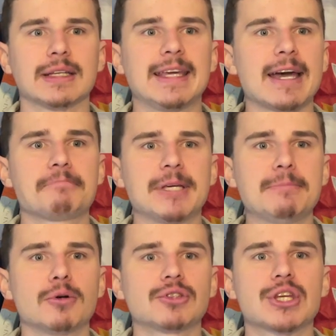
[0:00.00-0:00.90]
get
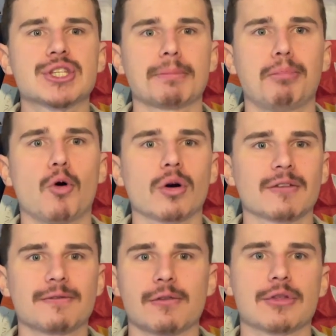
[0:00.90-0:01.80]
people to support
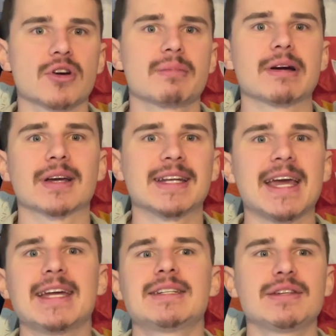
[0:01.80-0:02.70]
further American
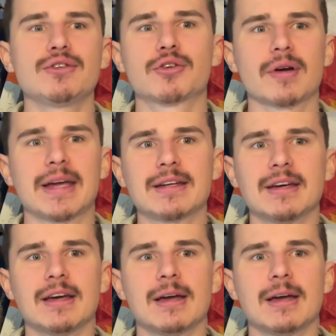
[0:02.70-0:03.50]
aid to Ukraine,